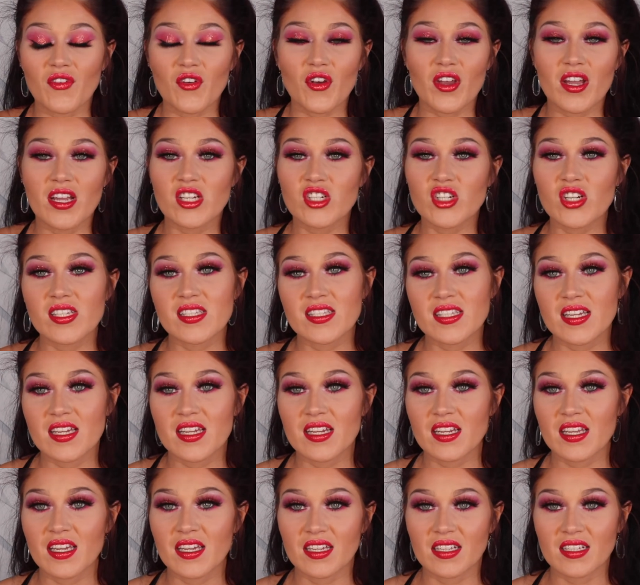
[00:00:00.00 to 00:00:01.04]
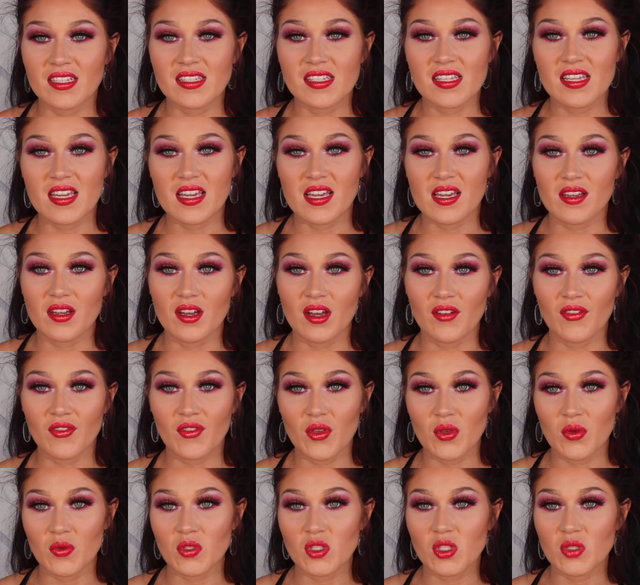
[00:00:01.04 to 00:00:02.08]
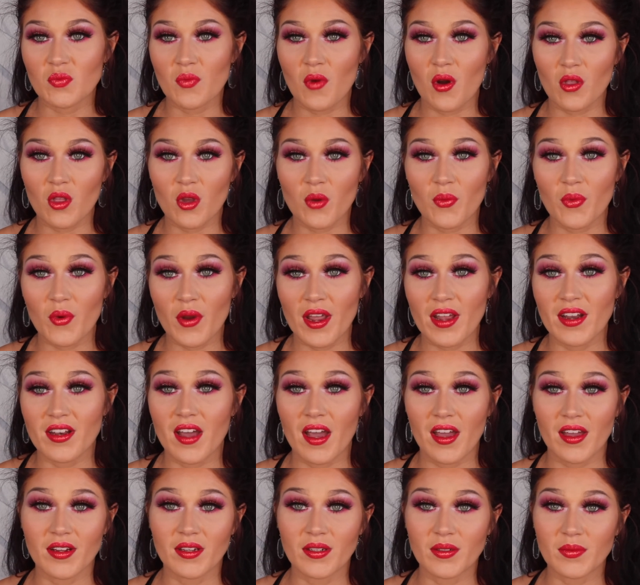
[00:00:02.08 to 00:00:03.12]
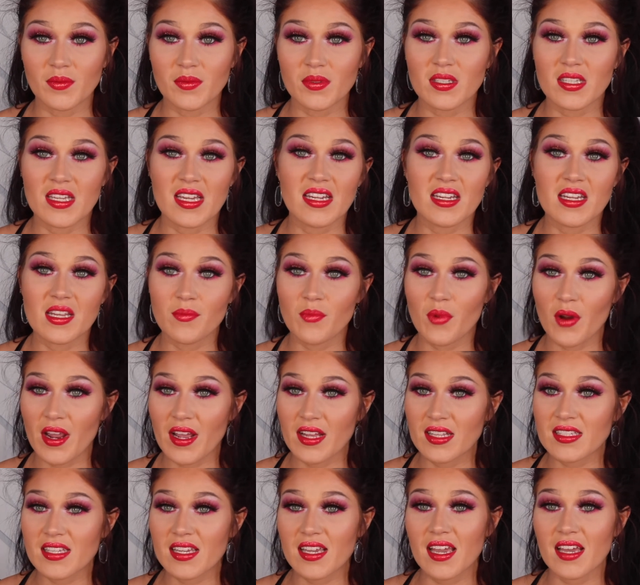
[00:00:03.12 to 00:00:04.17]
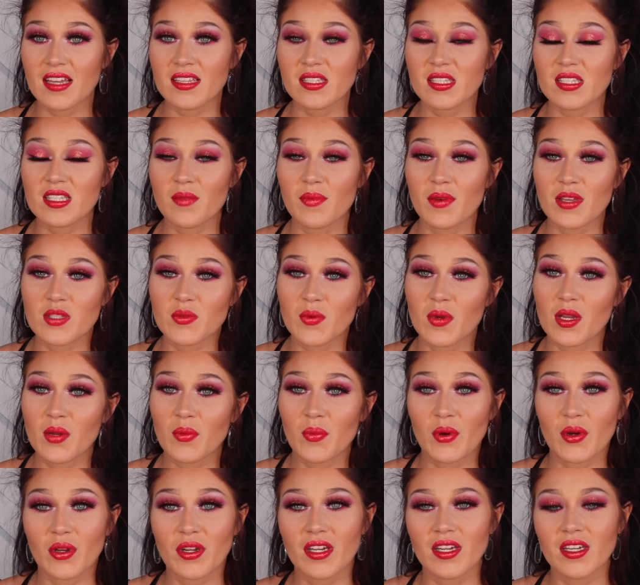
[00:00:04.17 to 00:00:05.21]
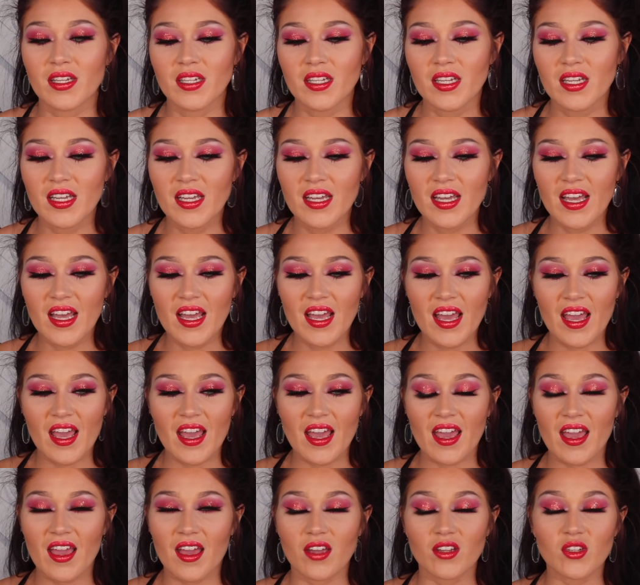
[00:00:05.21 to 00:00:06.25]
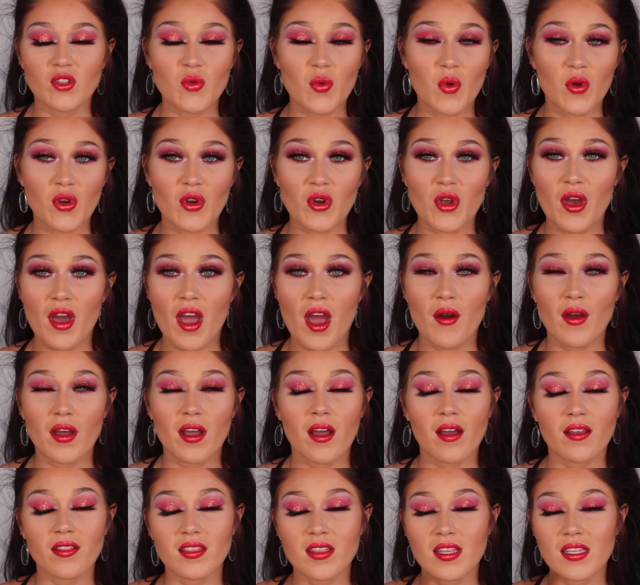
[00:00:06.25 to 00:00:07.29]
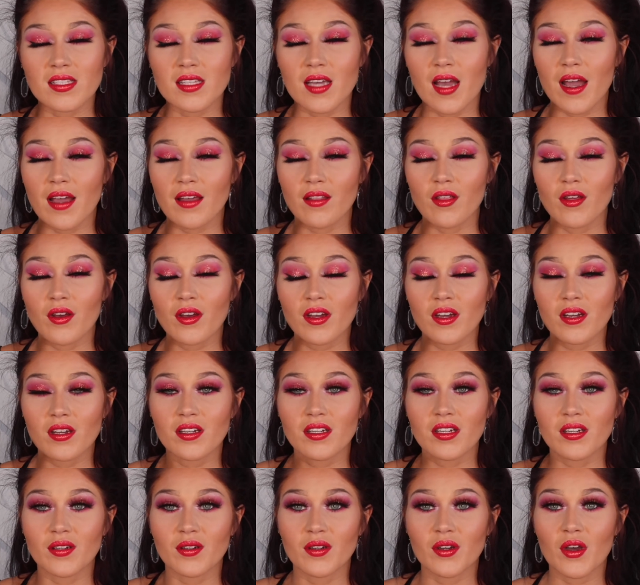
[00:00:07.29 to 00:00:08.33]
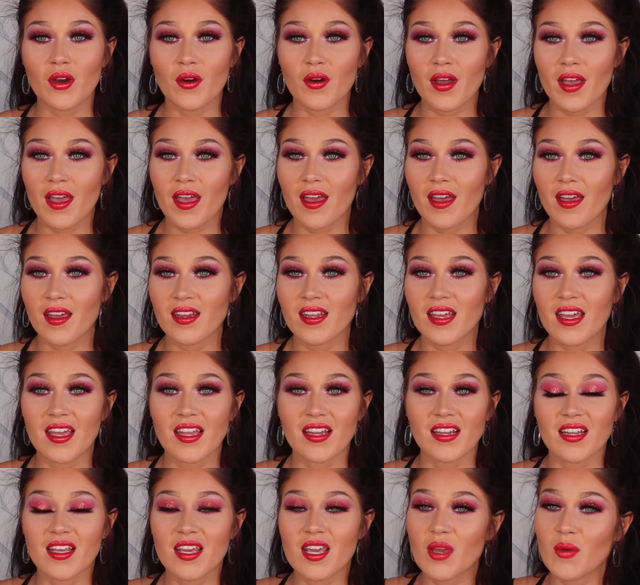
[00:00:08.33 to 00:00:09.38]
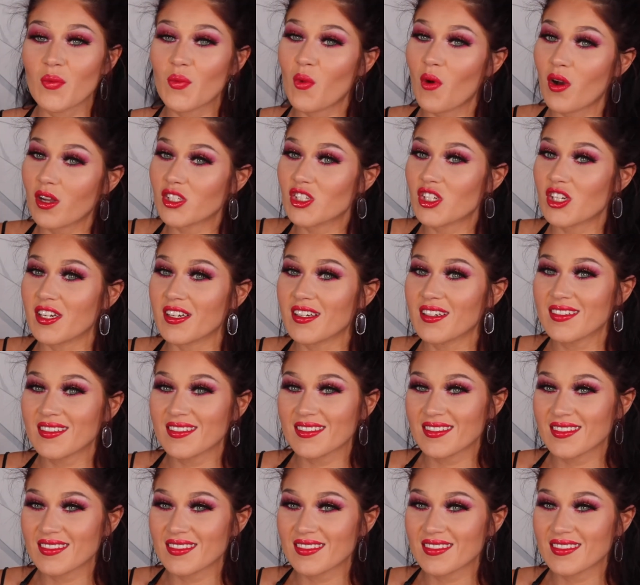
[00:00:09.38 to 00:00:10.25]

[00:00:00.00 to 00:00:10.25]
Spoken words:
you're interested in seeing a few smaller brand items, indie brands I guess is the best way to put it, and you want to know how I got this eye look, go ahead and keep watching.